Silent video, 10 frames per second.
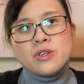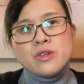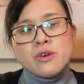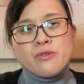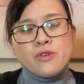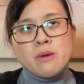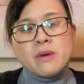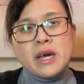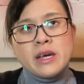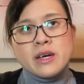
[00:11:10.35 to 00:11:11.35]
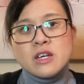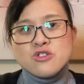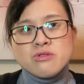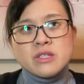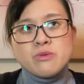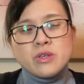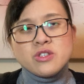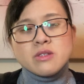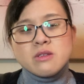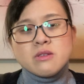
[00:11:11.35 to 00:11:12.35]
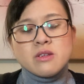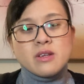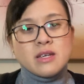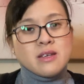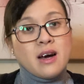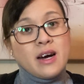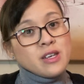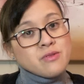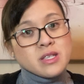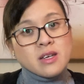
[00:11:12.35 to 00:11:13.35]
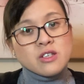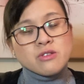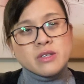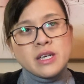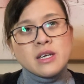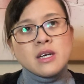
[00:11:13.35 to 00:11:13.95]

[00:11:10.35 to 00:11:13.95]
you're from a country which is considered as a higher risk country.